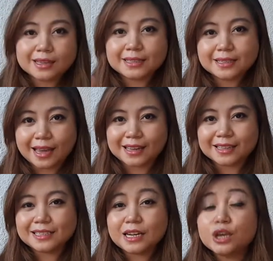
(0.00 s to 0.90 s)

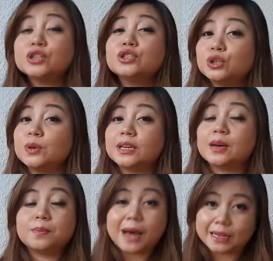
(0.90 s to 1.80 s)
Second, doing
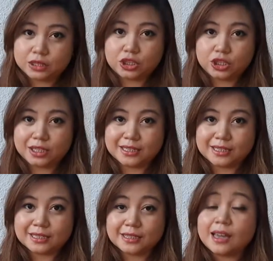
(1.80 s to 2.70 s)
a balance sheet.
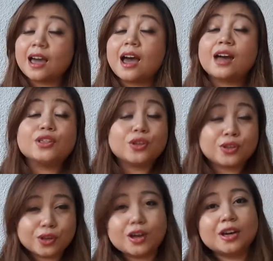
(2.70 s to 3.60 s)
And the
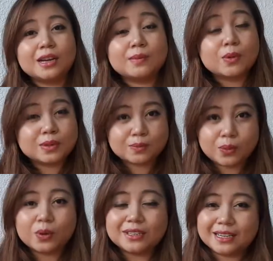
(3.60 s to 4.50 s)
third, and most
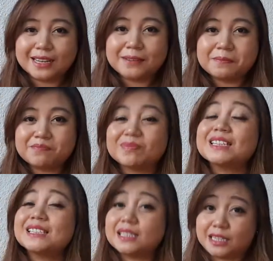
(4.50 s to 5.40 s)
importantly,
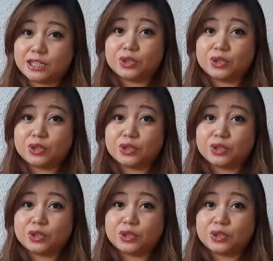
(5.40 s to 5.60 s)
stick